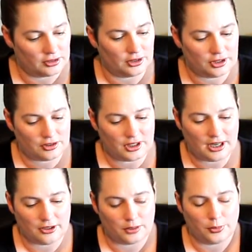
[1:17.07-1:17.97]
So you can see
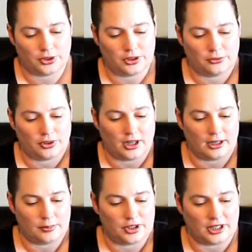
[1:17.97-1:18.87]
how you can put different
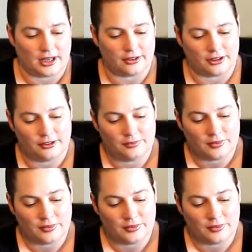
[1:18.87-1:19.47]
items together